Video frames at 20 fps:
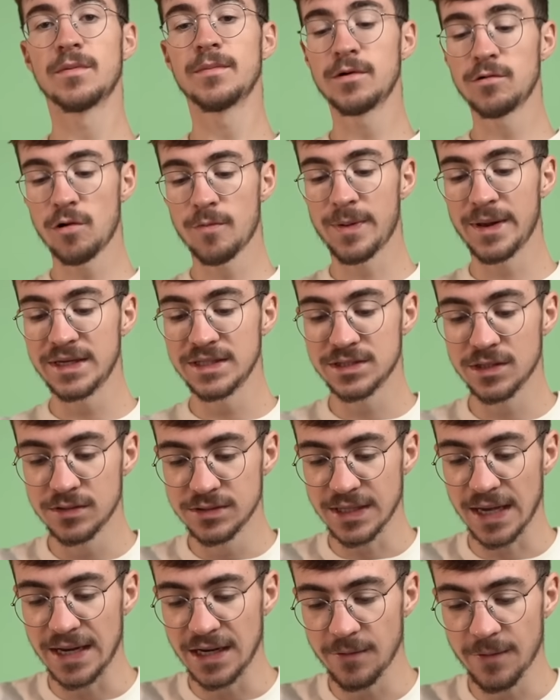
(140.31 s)
I'm going to replace
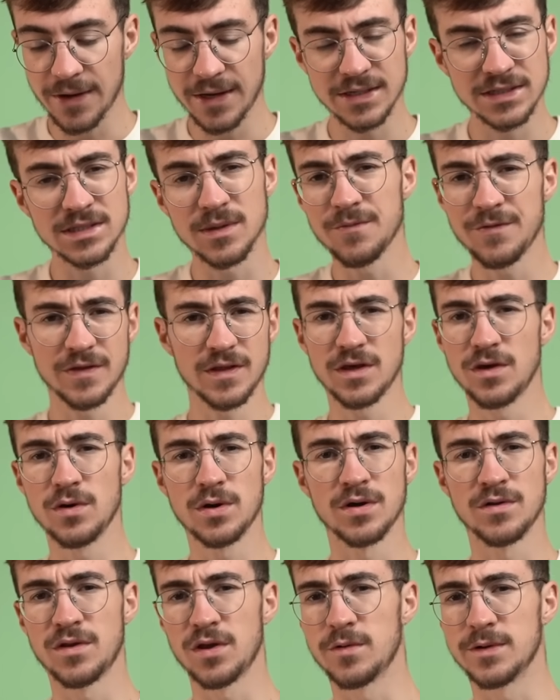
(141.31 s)
those anyway. It's something that you
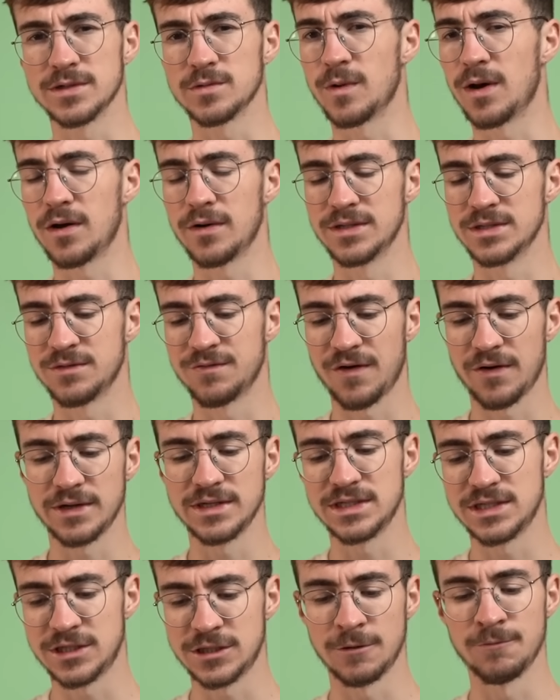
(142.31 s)
can do as well. It's very
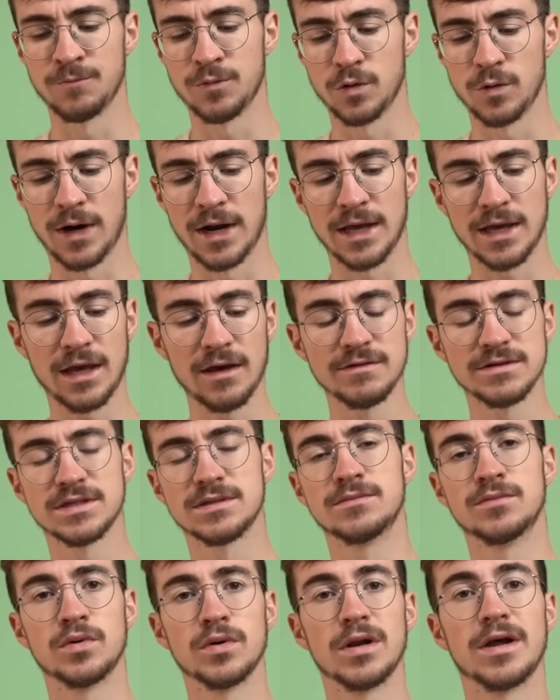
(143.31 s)
simple and it gives
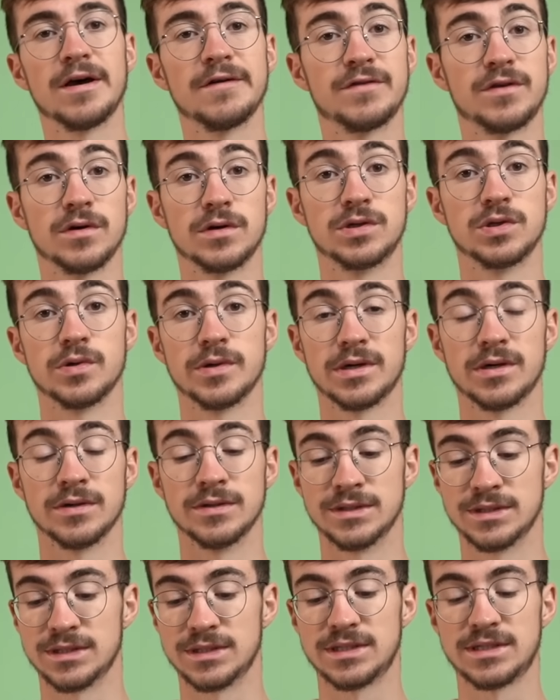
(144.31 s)
some more life to your
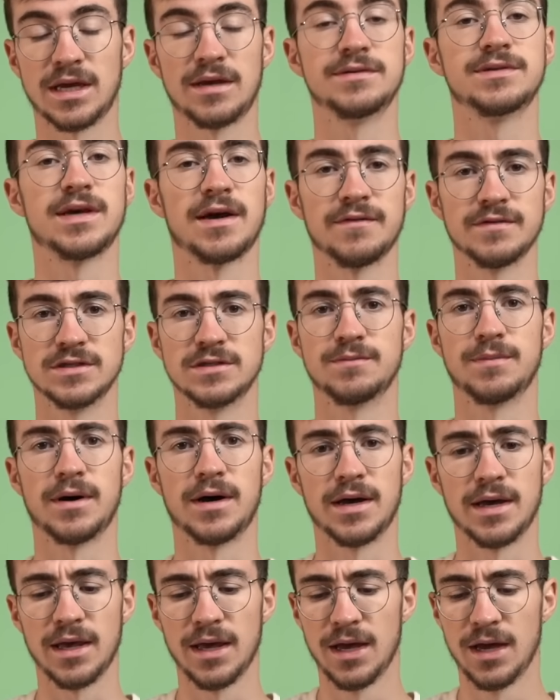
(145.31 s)
Joy-Cons and saves you having to
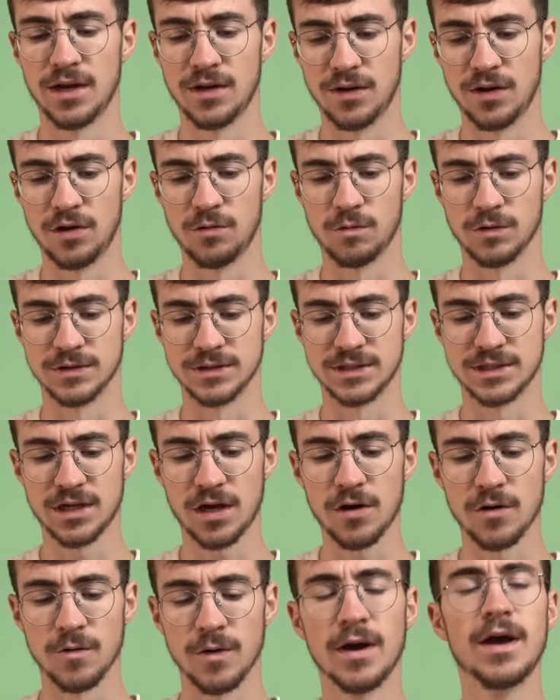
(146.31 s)
buy new ones.
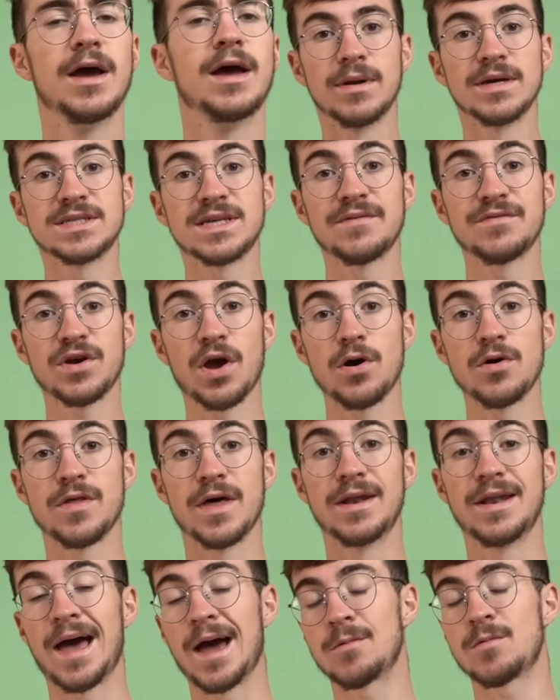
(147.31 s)
So let's have a go
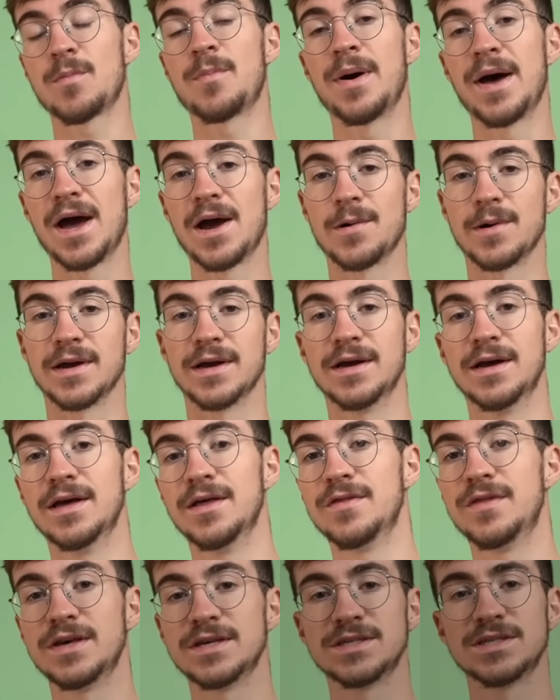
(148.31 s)
then at repairing
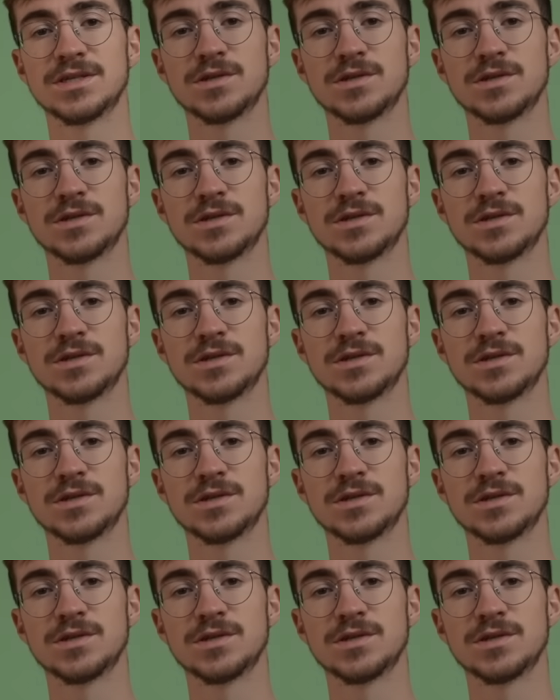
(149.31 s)
this